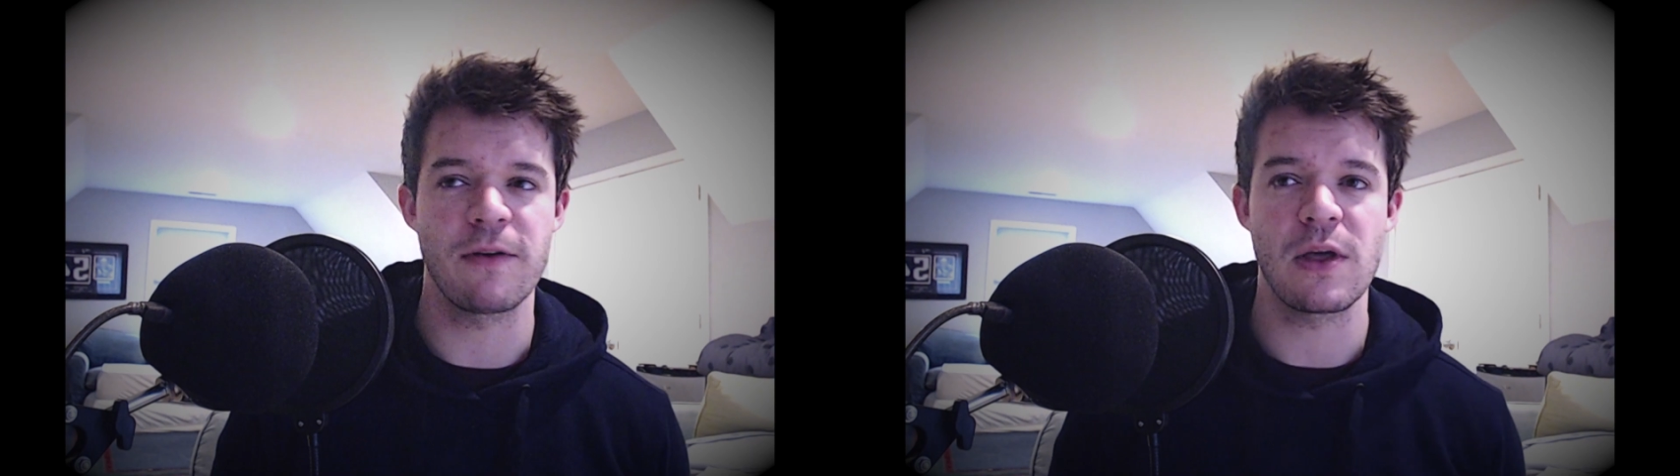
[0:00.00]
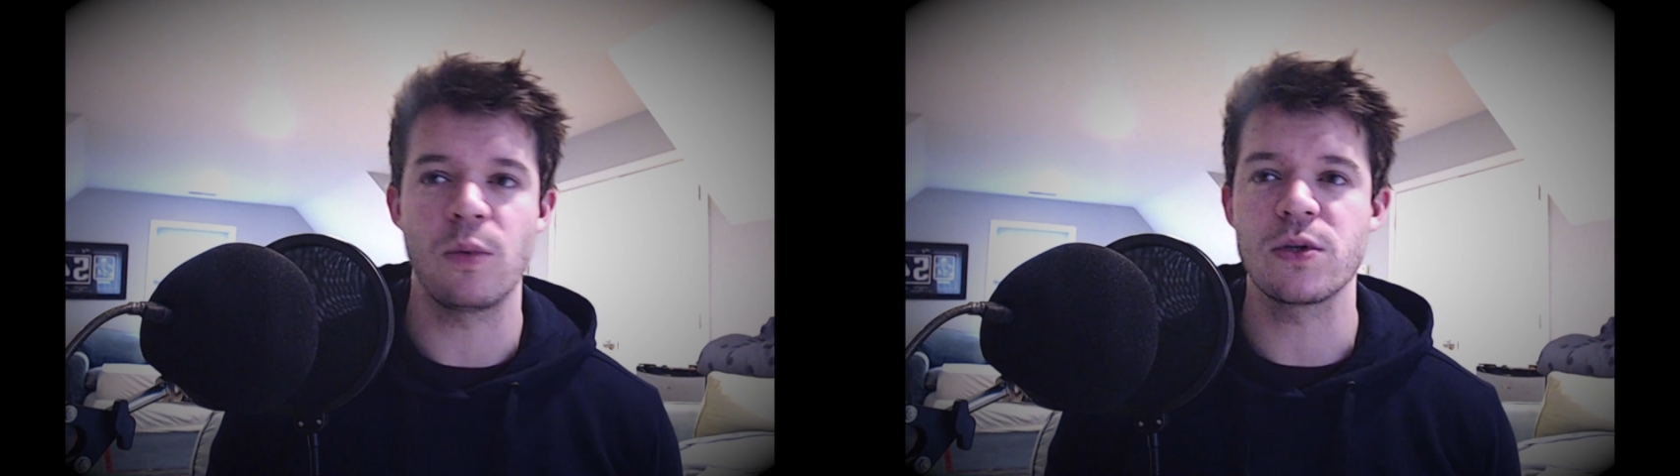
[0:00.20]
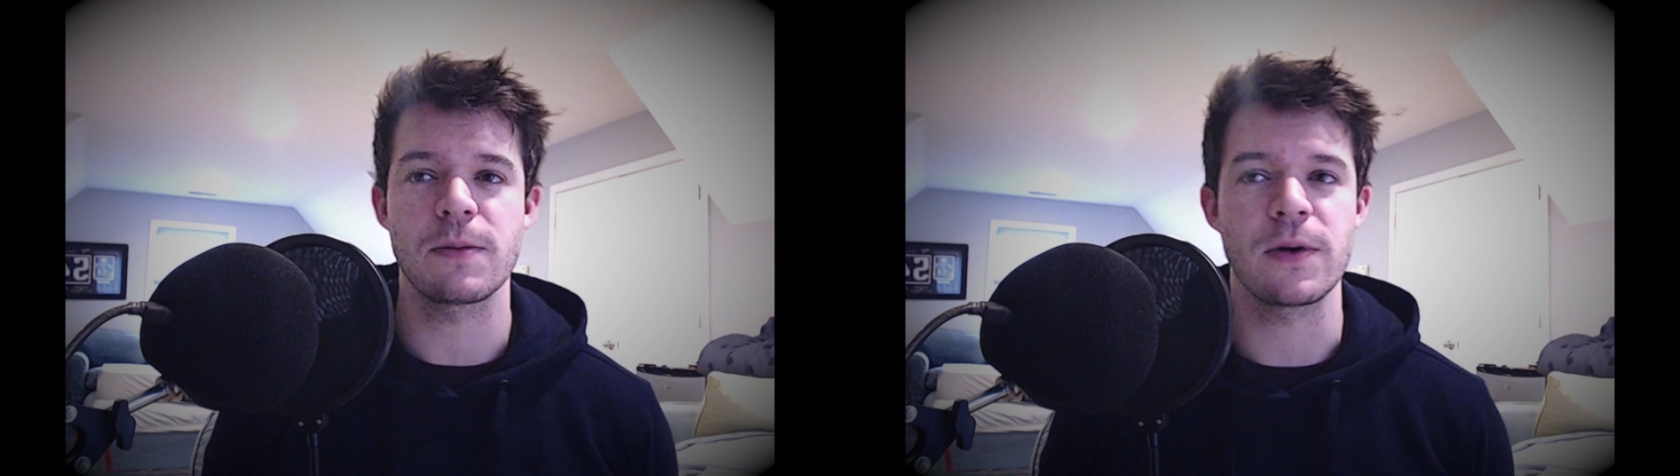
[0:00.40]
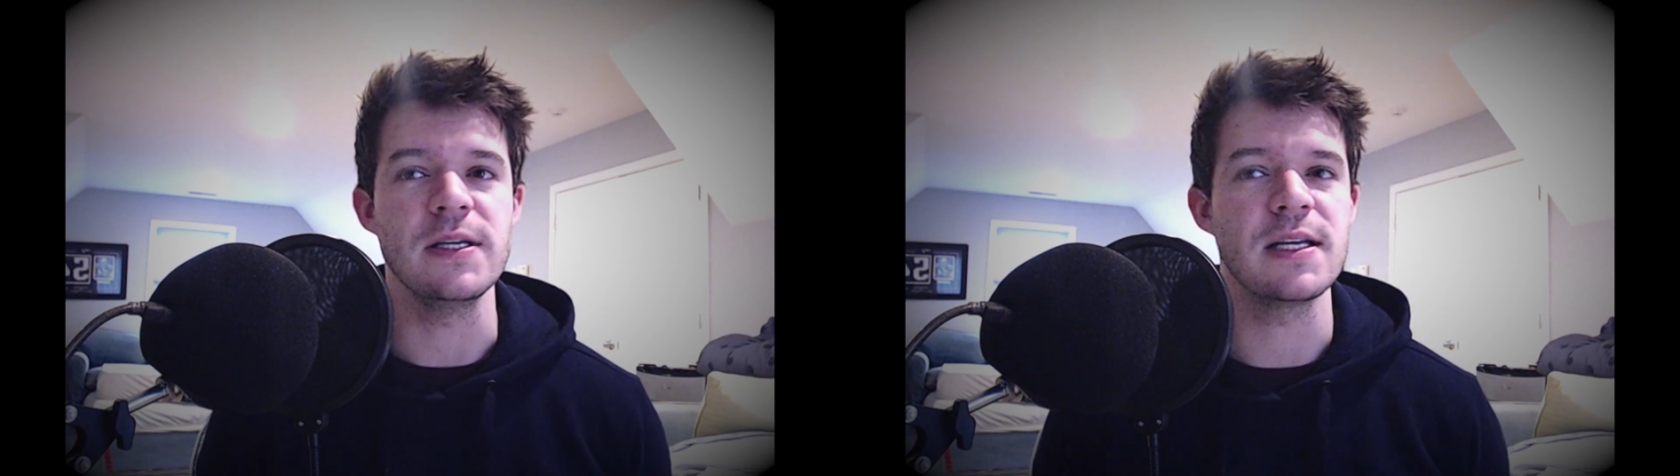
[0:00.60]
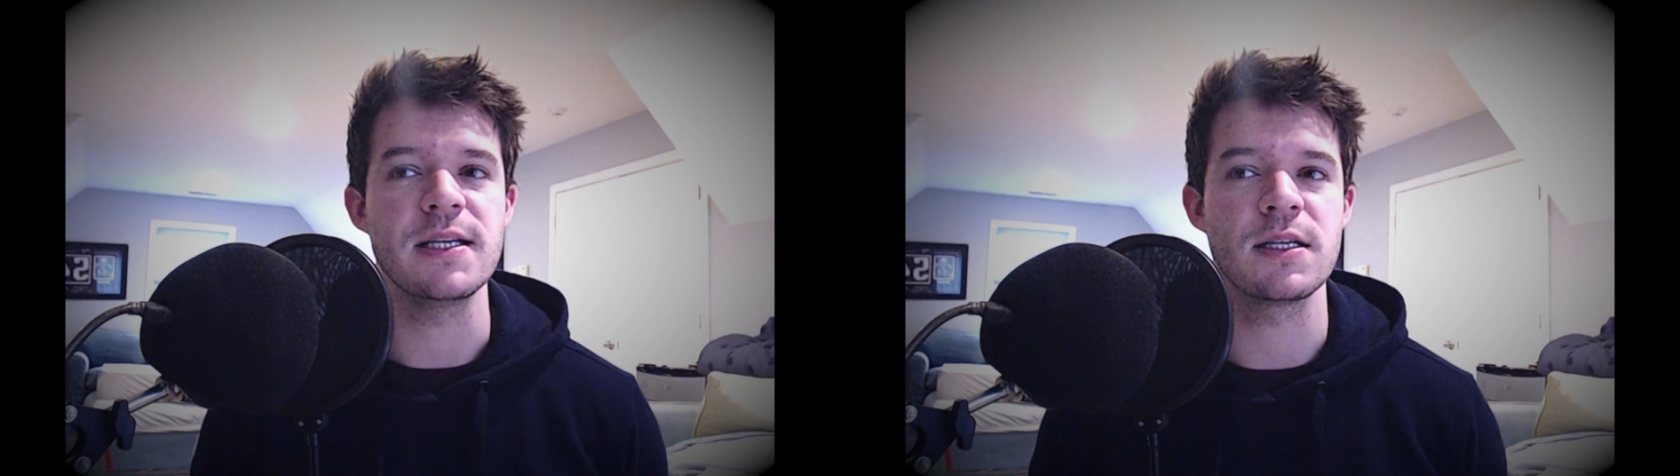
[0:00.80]
there was a
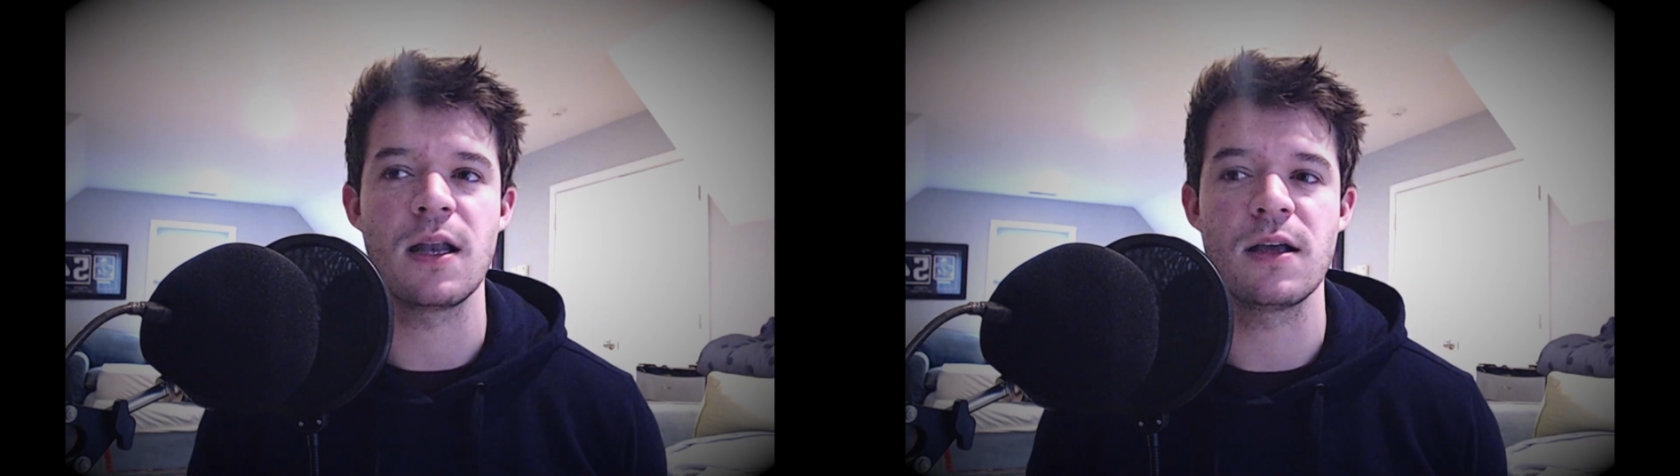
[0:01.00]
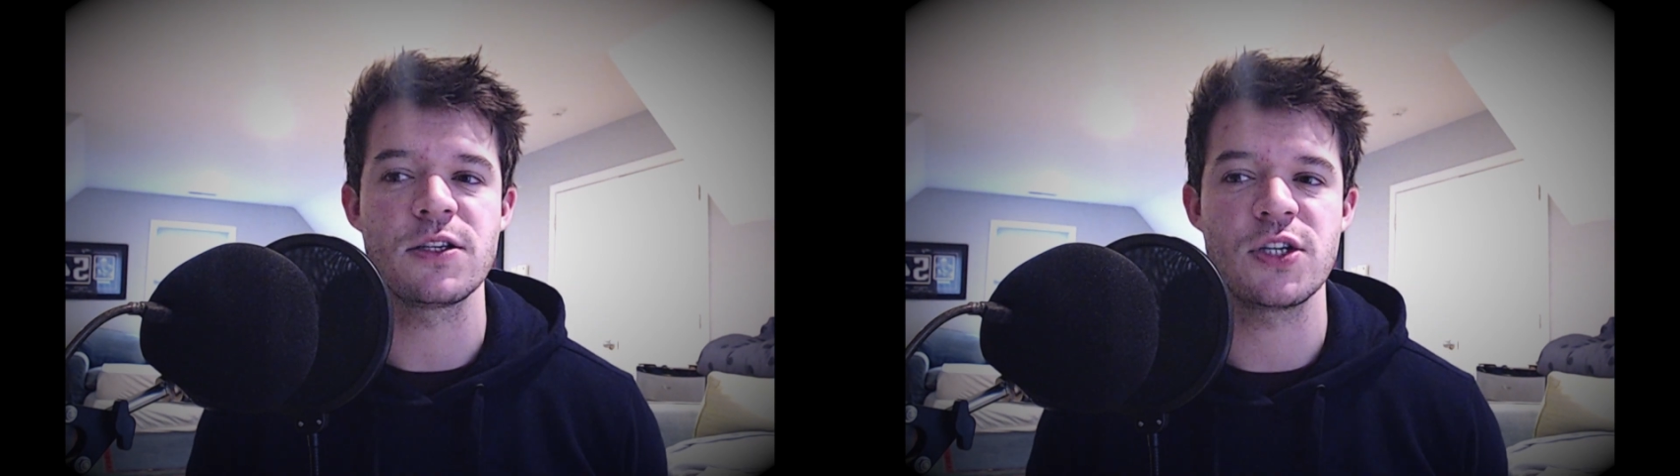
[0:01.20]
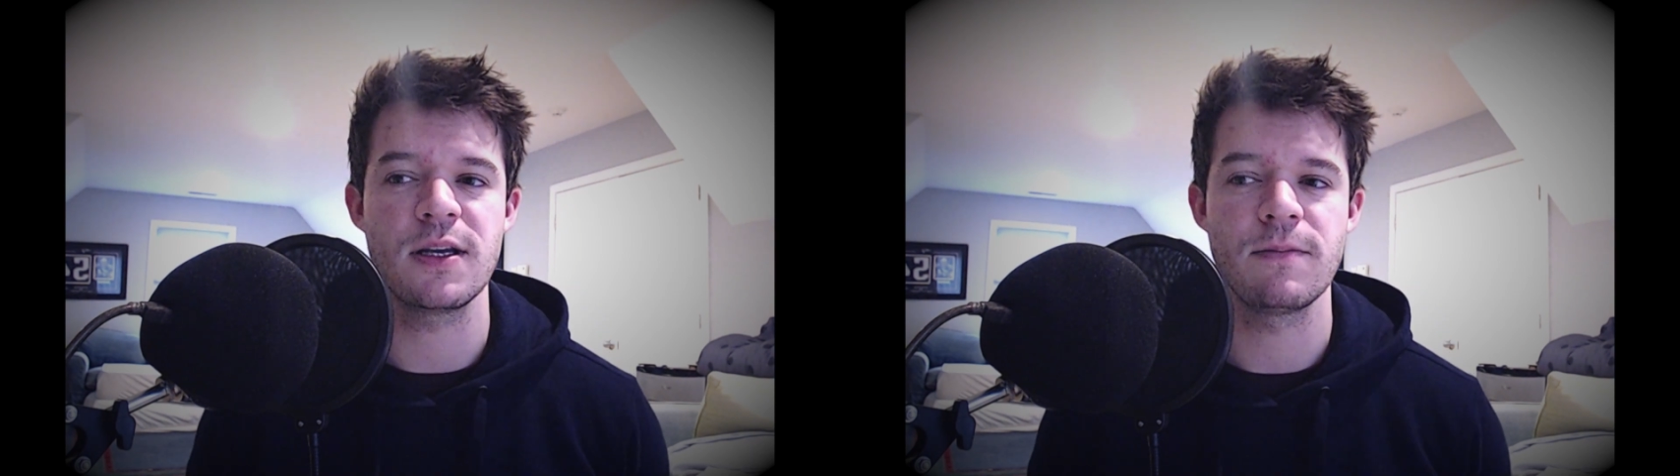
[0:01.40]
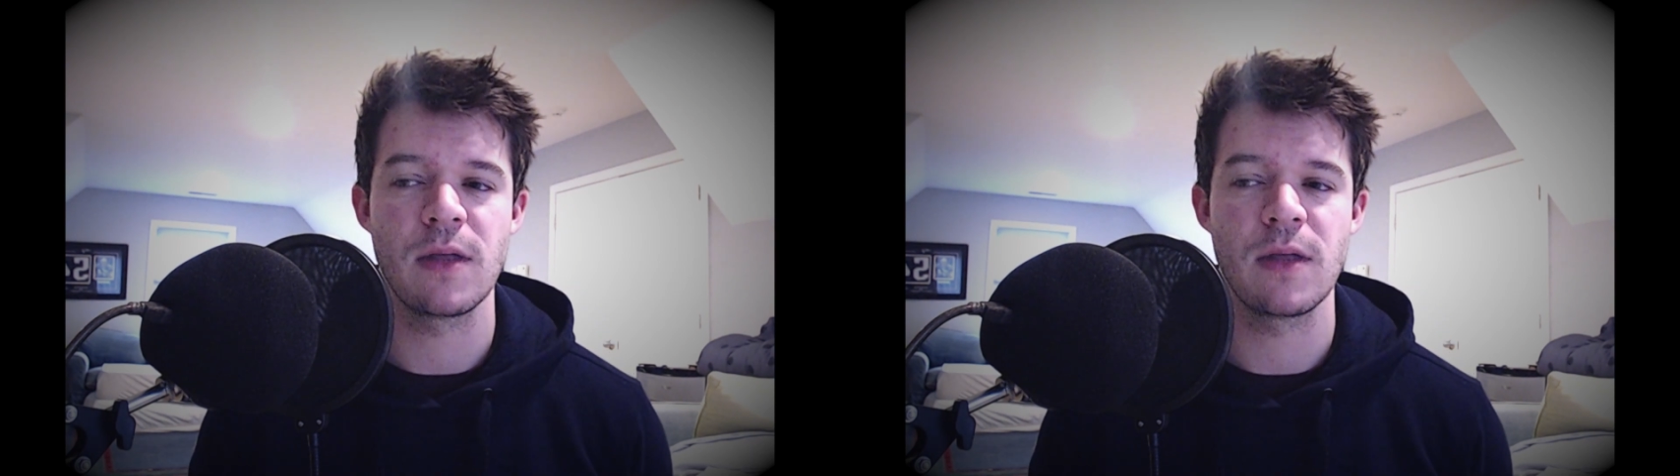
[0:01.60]
pre-season last year.